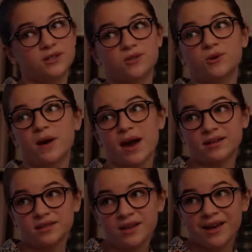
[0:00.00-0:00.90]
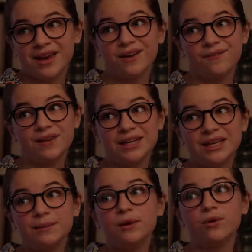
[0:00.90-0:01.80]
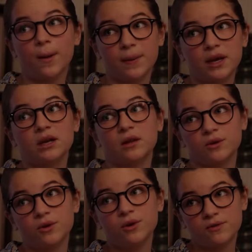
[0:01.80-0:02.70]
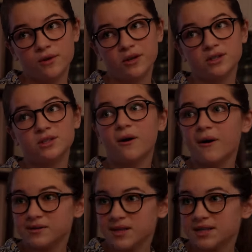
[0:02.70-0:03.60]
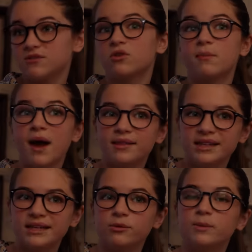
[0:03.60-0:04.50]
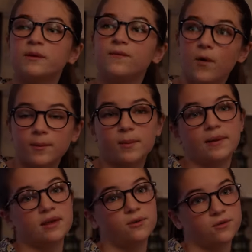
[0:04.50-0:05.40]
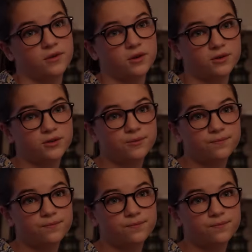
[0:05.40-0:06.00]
is correct. If indeed we grew up in another universe, our sense of normality would be formed by that universe.